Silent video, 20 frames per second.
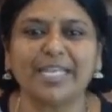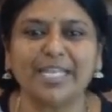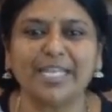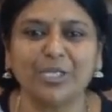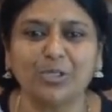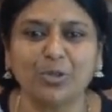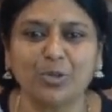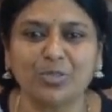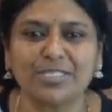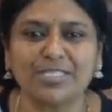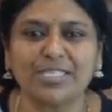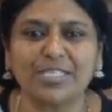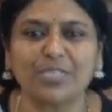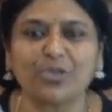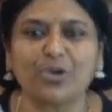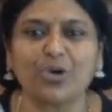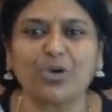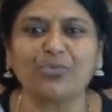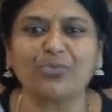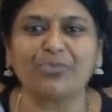
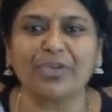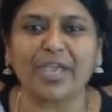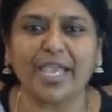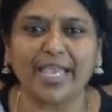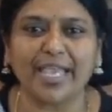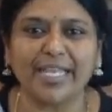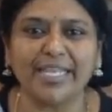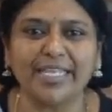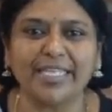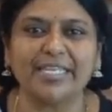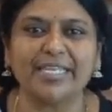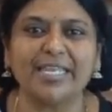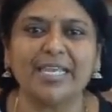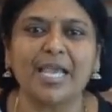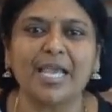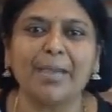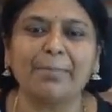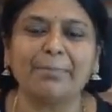innocent of any